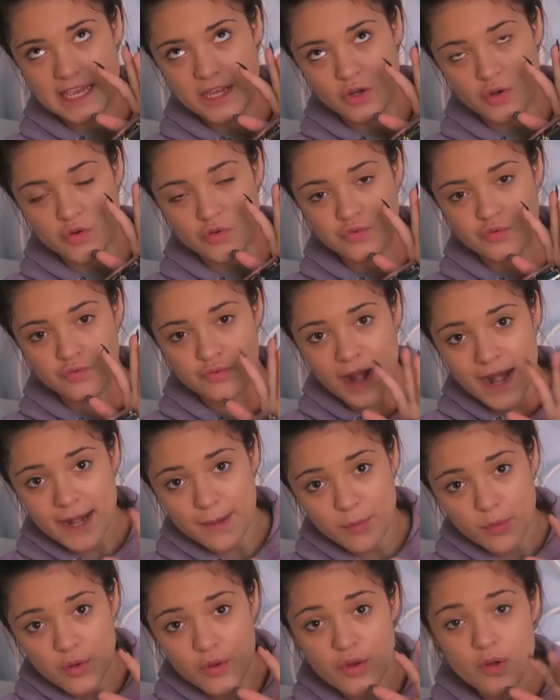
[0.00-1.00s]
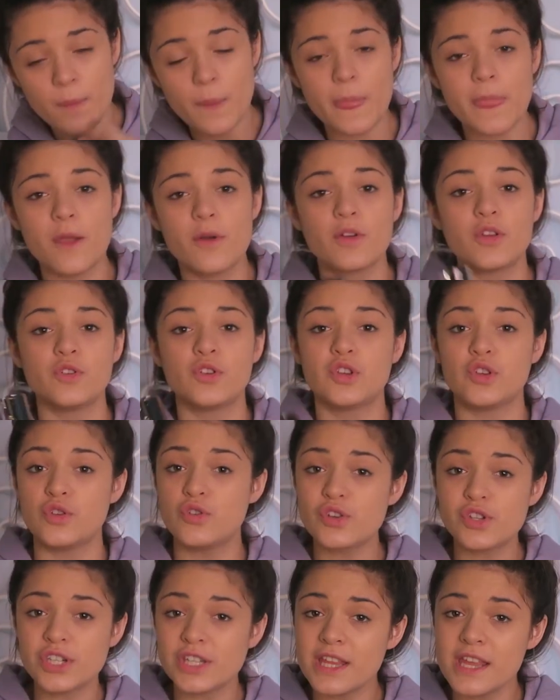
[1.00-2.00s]
incredible.
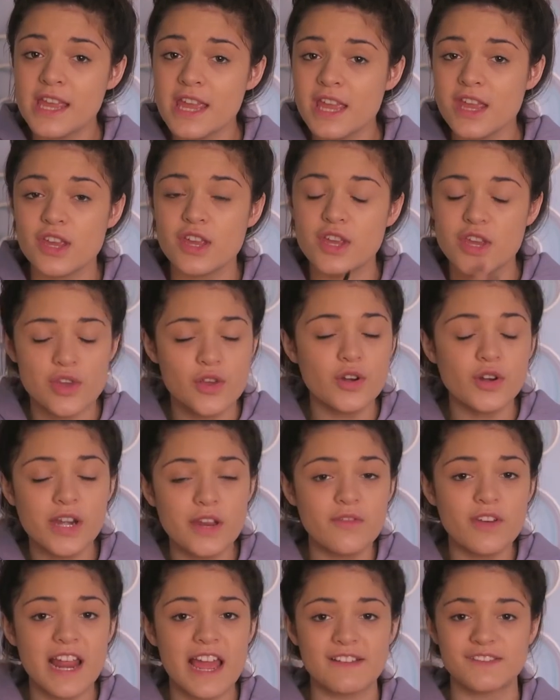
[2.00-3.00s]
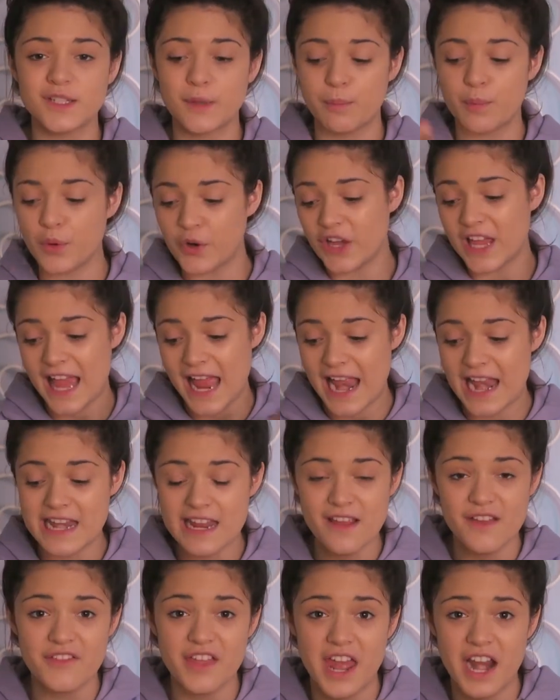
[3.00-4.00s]
Usually you don't even have to put
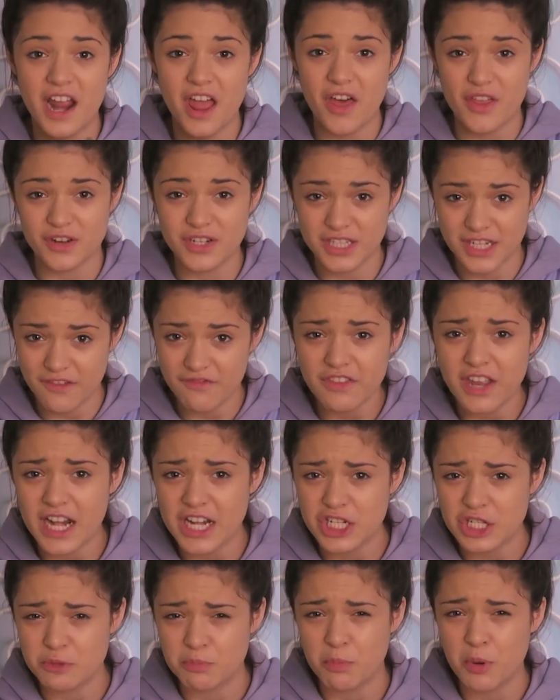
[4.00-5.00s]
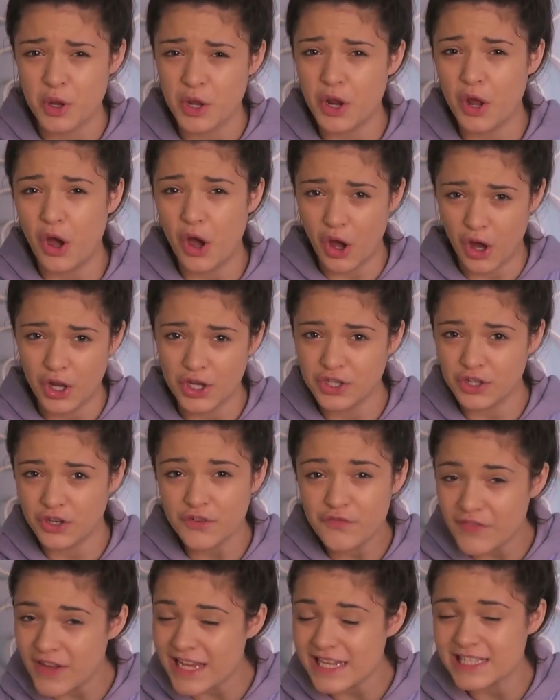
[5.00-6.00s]
any of that other stuff that I just put on
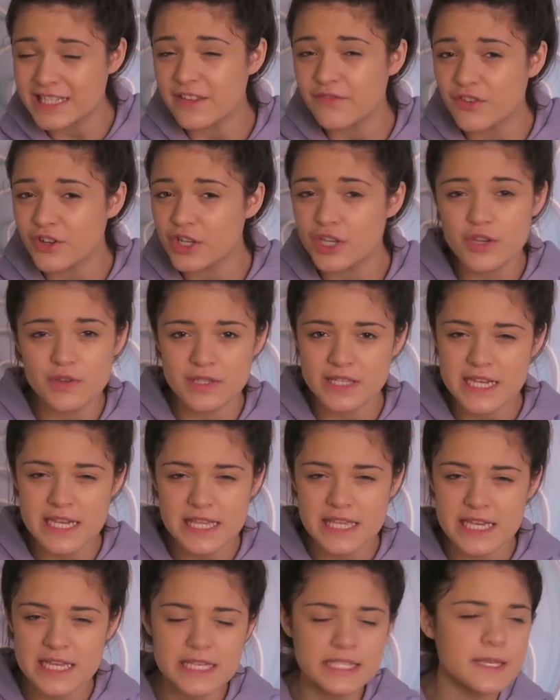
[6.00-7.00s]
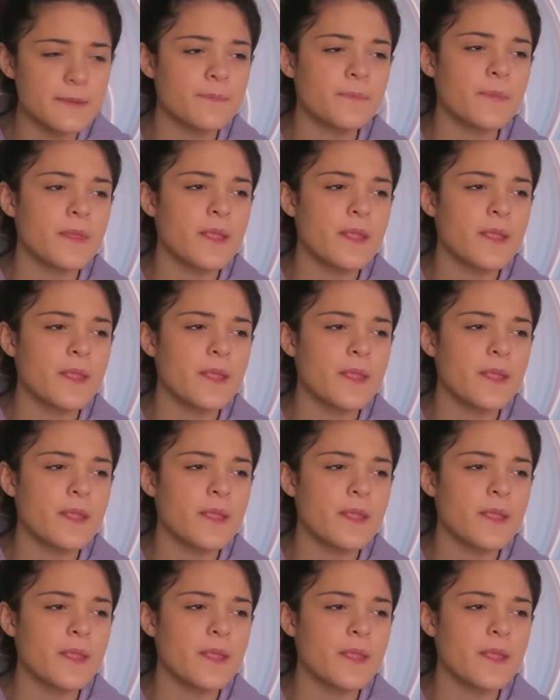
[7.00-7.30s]
your face if you're using this.